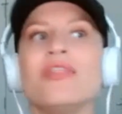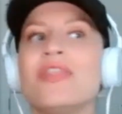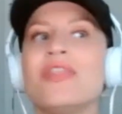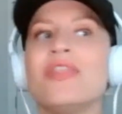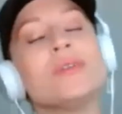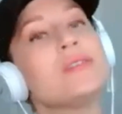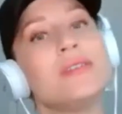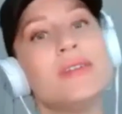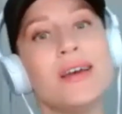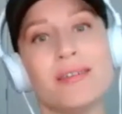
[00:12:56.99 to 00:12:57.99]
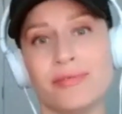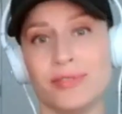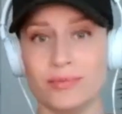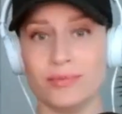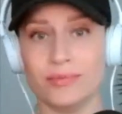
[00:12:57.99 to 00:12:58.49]
that wasn't enough,
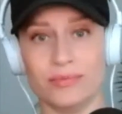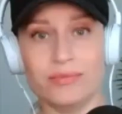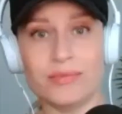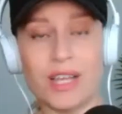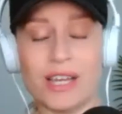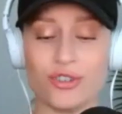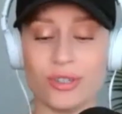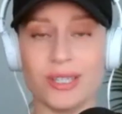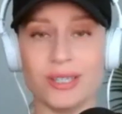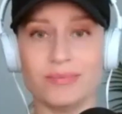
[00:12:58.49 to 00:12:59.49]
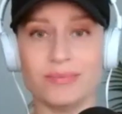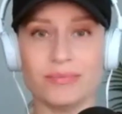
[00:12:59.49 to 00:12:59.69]
actually.